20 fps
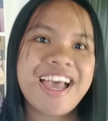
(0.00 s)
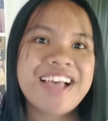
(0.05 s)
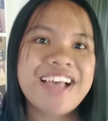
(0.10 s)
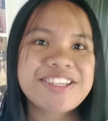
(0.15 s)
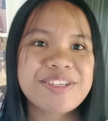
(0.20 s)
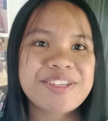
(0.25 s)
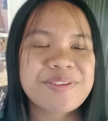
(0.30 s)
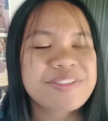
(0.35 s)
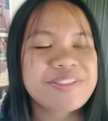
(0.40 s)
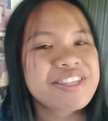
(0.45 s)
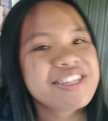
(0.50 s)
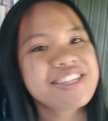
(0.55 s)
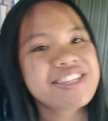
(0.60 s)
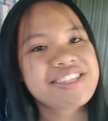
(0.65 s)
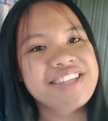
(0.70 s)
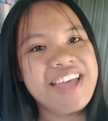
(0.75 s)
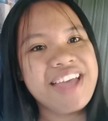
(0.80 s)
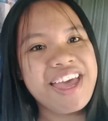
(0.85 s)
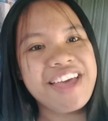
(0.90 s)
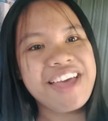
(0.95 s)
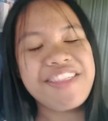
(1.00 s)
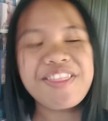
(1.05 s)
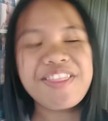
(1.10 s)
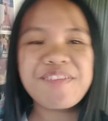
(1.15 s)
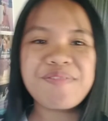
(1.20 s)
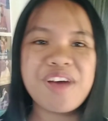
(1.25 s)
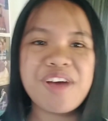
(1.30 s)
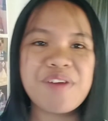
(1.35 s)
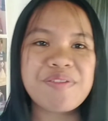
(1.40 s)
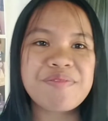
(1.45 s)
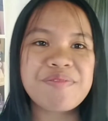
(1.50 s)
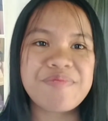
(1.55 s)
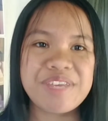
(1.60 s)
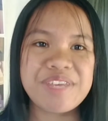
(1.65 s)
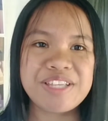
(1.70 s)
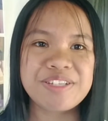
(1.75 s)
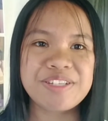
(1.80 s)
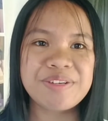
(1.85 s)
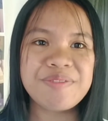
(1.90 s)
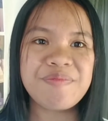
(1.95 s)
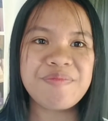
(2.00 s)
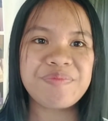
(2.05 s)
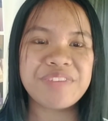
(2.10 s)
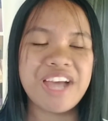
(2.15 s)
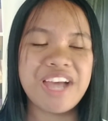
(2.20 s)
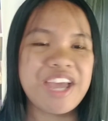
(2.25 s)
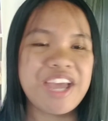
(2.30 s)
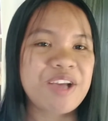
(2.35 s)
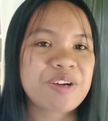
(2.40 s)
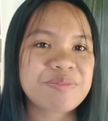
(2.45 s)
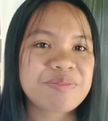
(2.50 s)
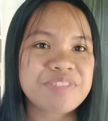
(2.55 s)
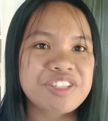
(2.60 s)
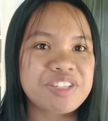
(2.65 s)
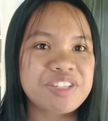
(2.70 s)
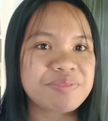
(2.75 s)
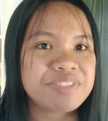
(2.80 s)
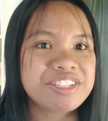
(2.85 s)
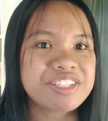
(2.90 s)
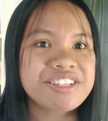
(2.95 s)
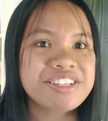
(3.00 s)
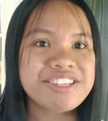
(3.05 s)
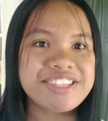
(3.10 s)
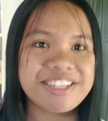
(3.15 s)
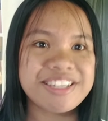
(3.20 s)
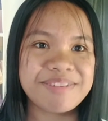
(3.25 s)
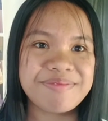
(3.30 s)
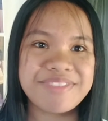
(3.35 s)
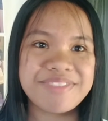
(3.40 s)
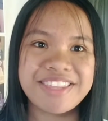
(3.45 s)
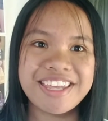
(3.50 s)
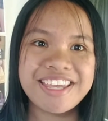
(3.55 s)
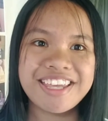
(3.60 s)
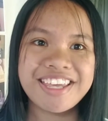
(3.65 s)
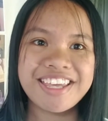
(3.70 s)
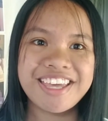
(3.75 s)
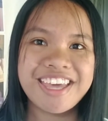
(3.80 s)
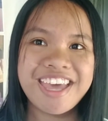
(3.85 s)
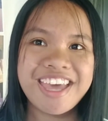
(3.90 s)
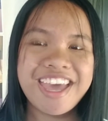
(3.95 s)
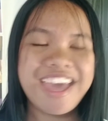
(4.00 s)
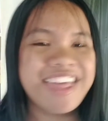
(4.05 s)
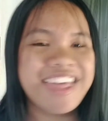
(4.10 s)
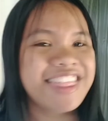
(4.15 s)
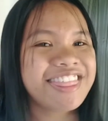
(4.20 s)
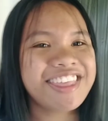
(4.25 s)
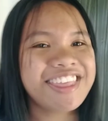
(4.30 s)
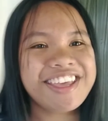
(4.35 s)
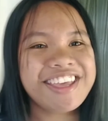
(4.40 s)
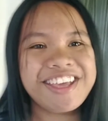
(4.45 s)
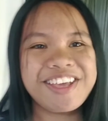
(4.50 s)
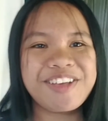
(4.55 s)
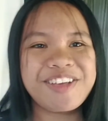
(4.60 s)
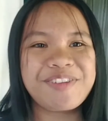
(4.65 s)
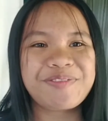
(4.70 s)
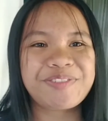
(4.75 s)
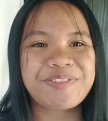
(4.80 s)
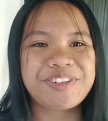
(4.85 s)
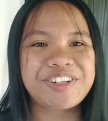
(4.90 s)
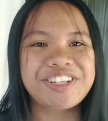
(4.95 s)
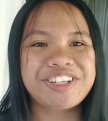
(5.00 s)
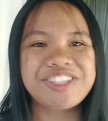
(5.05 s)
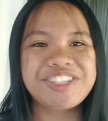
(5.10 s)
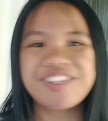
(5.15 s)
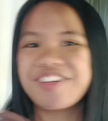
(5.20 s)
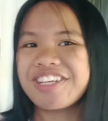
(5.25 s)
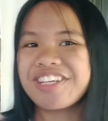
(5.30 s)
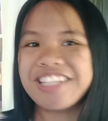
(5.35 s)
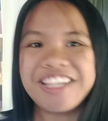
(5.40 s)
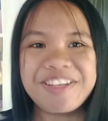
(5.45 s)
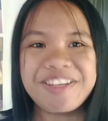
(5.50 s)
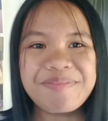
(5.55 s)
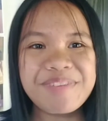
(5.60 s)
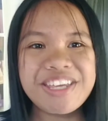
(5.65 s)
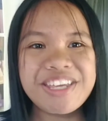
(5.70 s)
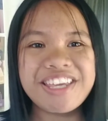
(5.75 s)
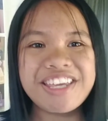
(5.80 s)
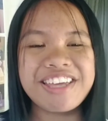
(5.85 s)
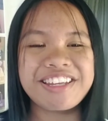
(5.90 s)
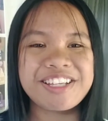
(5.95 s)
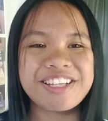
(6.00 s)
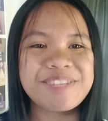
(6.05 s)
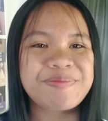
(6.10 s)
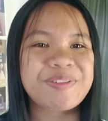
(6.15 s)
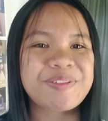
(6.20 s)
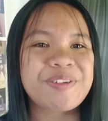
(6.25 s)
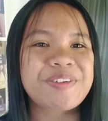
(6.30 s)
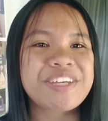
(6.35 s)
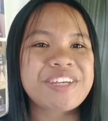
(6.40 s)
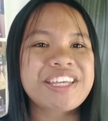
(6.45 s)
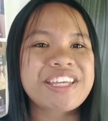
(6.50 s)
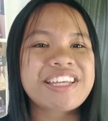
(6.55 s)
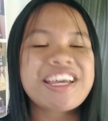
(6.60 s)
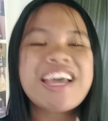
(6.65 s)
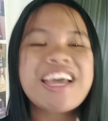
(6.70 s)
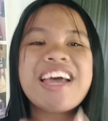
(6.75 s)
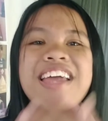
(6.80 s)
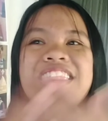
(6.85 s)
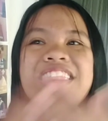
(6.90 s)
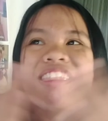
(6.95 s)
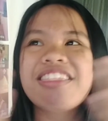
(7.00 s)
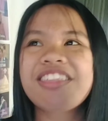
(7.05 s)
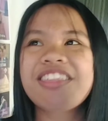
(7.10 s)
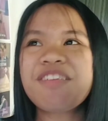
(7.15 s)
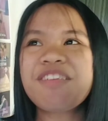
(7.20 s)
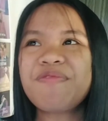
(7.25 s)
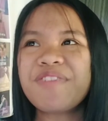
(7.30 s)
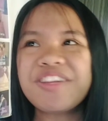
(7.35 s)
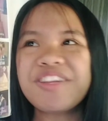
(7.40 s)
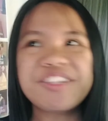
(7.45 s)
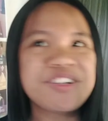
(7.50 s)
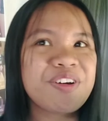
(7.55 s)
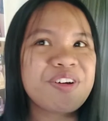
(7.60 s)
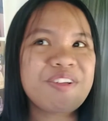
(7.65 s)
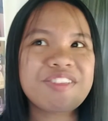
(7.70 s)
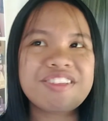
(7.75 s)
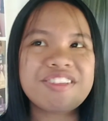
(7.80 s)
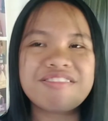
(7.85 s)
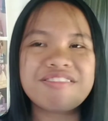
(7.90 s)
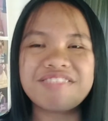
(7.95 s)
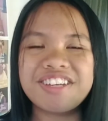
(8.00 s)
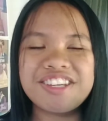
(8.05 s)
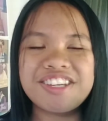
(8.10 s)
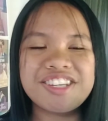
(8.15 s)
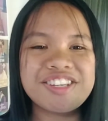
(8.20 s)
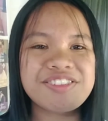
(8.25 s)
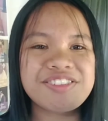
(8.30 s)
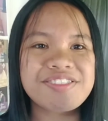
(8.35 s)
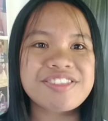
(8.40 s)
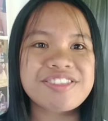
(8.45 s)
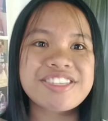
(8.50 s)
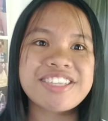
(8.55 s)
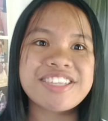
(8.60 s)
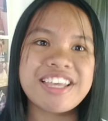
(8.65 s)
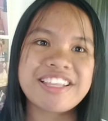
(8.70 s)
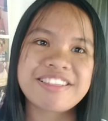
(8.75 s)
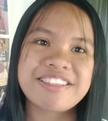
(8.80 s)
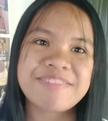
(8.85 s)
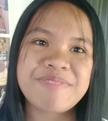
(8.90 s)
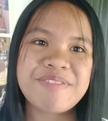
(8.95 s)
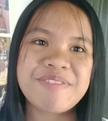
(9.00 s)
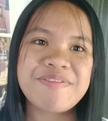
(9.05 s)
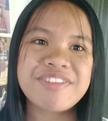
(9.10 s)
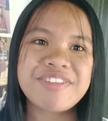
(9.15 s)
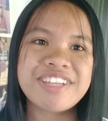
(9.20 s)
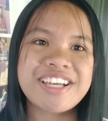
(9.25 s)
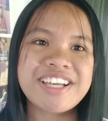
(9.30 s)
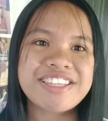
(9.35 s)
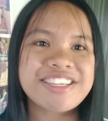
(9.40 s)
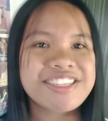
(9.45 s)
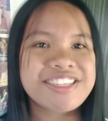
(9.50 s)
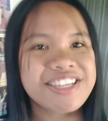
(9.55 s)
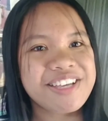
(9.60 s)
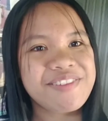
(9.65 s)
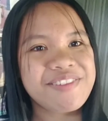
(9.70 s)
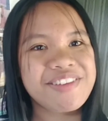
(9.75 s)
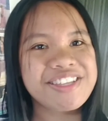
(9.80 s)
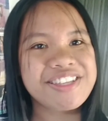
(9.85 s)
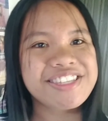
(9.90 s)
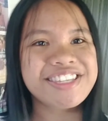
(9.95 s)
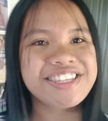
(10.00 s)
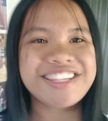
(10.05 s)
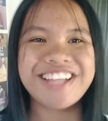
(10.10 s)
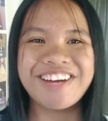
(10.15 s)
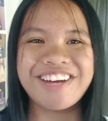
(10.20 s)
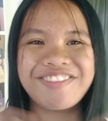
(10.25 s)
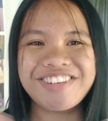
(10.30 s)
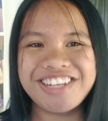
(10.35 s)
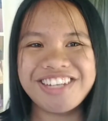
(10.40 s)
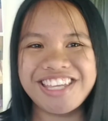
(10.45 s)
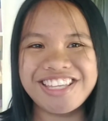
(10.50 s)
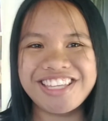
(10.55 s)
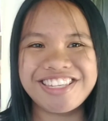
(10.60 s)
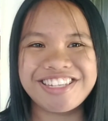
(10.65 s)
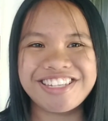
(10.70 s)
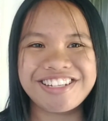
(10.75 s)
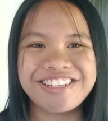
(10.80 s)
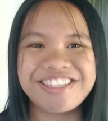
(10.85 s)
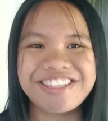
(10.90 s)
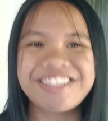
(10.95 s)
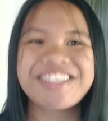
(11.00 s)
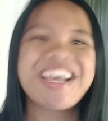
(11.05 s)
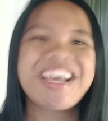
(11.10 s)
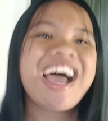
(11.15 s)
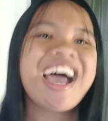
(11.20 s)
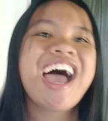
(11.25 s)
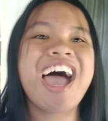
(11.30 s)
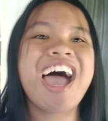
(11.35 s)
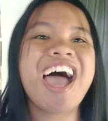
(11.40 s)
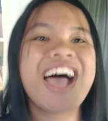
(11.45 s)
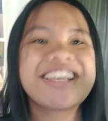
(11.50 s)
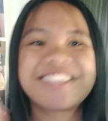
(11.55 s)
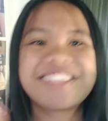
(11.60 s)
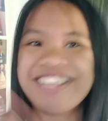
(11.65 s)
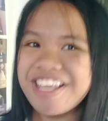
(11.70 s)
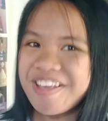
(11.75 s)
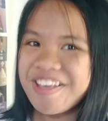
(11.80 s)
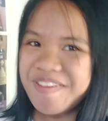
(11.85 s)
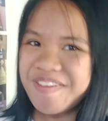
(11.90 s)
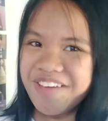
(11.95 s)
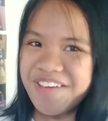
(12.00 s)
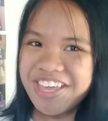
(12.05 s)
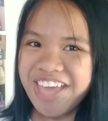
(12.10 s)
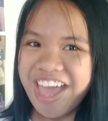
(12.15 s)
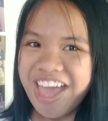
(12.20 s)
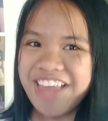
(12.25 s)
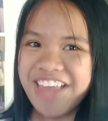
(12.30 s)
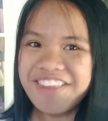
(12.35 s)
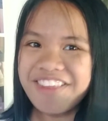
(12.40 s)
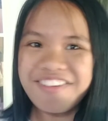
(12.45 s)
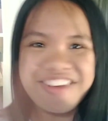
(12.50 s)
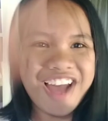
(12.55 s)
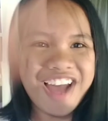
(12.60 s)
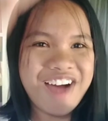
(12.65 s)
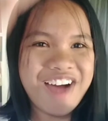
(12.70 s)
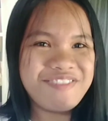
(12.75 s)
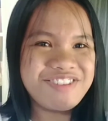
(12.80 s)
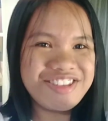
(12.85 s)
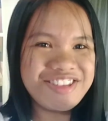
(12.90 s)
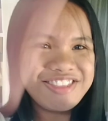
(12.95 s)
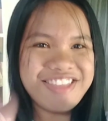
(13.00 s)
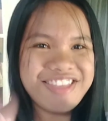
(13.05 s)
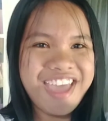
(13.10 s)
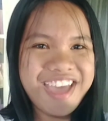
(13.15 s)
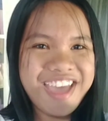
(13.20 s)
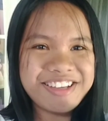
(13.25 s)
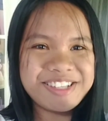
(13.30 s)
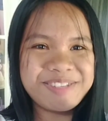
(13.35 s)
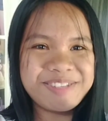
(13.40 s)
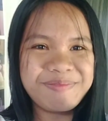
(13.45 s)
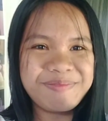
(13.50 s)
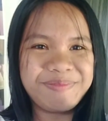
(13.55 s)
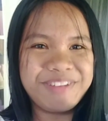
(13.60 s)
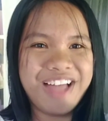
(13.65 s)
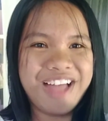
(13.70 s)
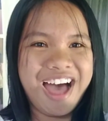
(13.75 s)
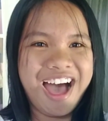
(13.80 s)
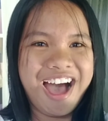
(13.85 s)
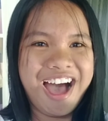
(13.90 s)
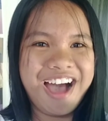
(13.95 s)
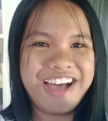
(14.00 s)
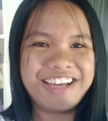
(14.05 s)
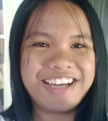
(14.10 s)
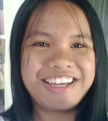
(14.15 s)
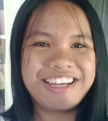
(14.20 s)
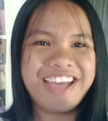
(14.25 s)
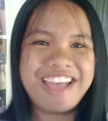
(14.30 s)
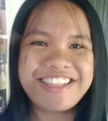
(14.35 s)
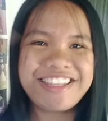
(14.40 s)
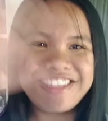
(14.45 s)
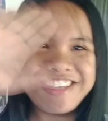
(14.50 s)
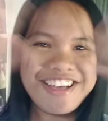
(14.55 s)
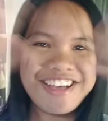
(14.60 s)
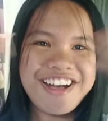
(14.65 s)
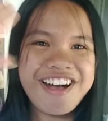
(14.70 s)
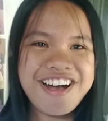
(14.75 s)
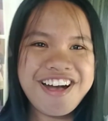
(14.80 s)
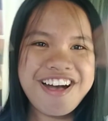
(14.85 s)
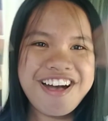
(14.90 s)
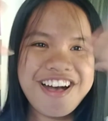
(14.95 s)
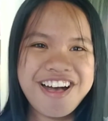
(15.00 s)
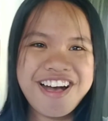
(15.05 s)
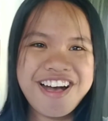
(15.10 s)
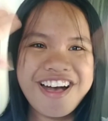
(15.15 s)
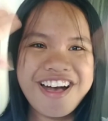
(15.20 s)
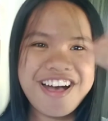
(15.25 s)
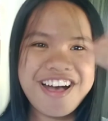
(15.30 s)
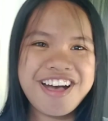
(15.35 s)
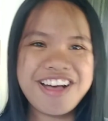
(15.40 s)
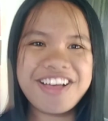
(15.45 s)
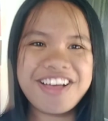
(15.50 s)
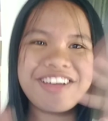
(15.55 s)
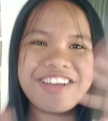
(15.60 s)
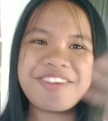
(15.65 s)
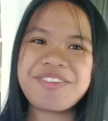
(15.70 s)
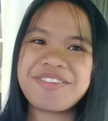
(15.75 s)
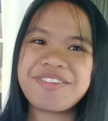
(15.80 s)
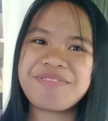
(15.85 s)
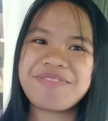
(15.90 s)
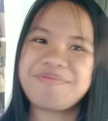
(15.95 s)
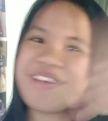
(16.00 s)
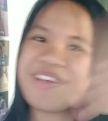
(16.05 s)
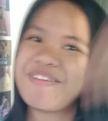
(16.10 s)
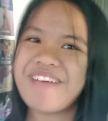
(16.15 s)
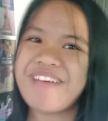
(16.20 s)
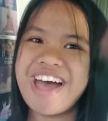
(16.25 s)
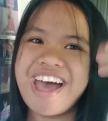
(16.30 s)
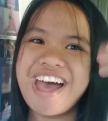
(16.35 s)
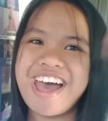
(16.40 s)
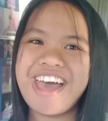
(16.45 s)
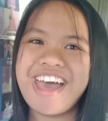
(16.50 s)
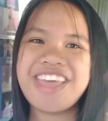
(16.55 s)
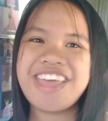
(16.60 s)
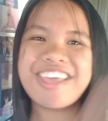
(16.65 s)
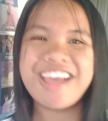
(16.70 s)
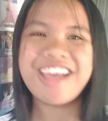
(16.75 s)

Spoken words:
So this is the end of our video. I hope that you've learned something, and thank you for joining me and exploring the different golden ratios and Fibonacci sequence in our natures. See you again on our next vlog. Annyeong! Bye-bye!